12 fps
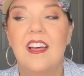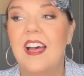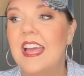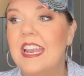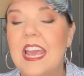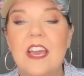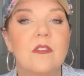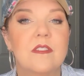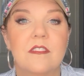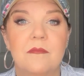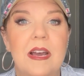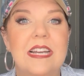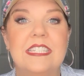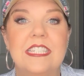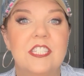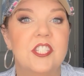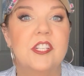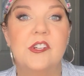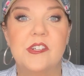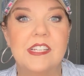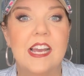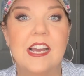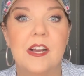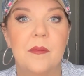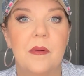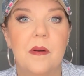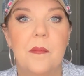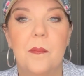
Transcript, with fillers: an ounce of my attention or time